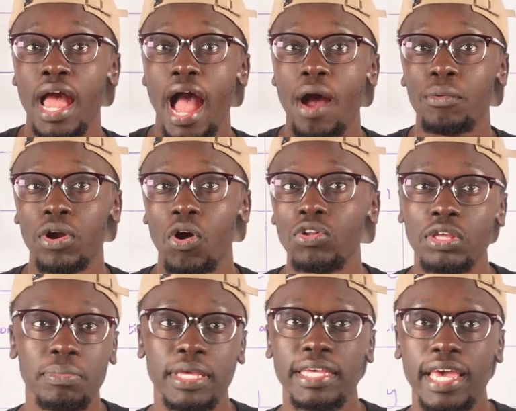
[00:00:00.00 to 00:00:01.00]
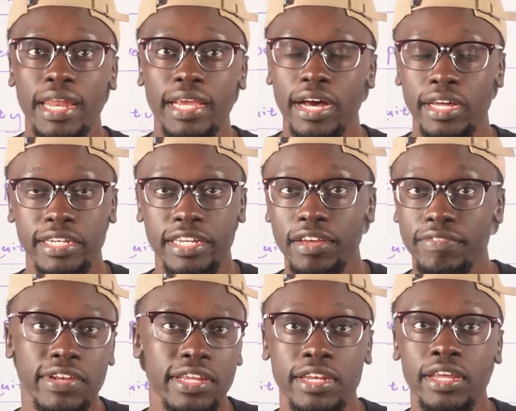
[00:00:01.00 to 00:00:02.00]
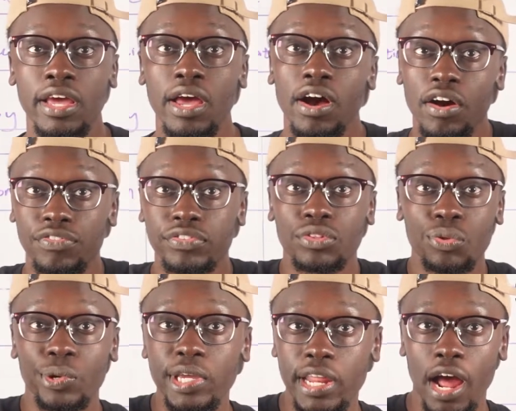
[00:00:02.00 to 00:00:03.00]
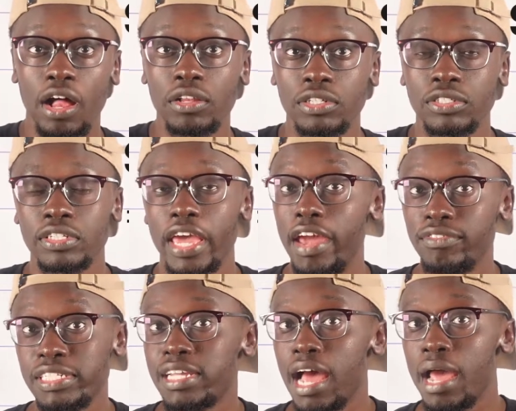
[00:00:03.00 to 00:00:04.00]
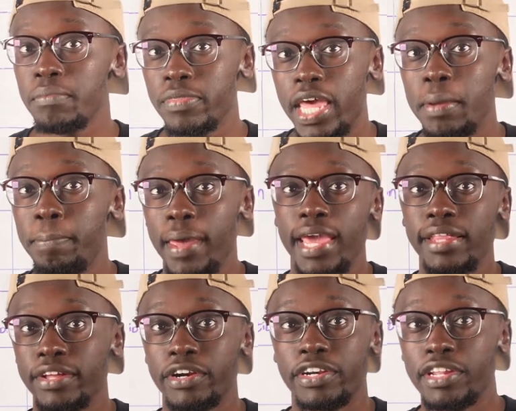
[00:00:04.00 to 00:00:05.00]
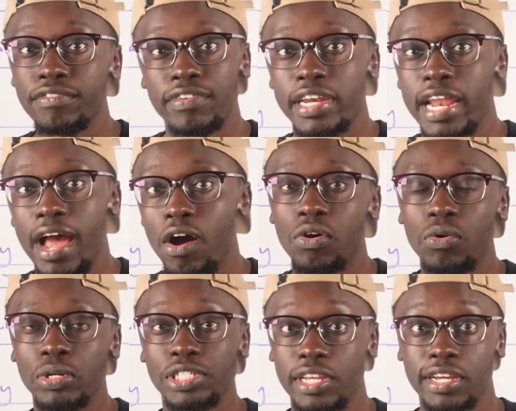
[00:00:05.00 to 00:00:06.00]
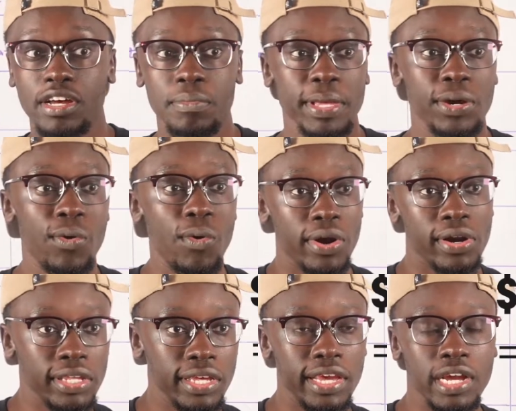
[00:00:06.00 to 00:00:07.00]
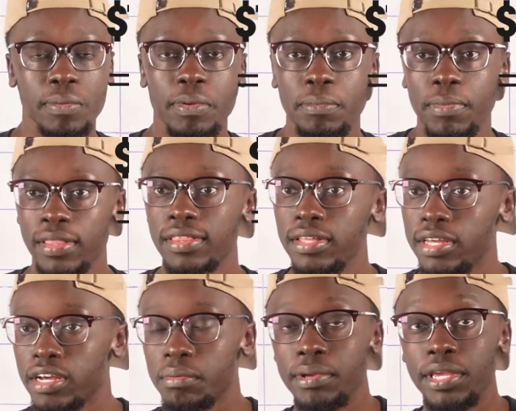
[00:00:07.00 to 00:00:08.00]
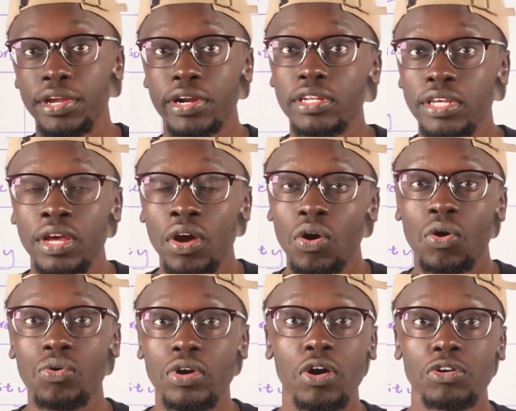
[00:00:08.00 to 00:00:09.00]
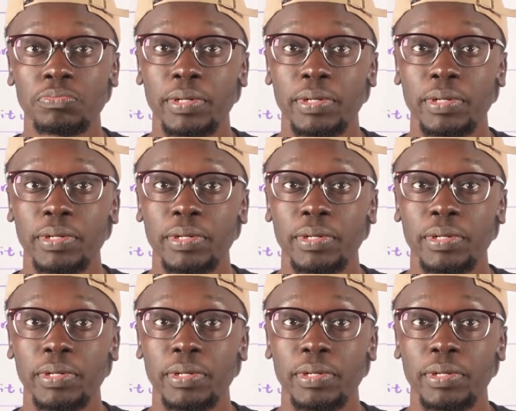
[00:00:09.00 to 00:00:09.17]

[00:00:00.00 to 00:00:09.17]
I would only be getting a dividend of $3 every time they pay their dividend out, which it could be quarterly, it could be monthly, it could be yearly, who knows?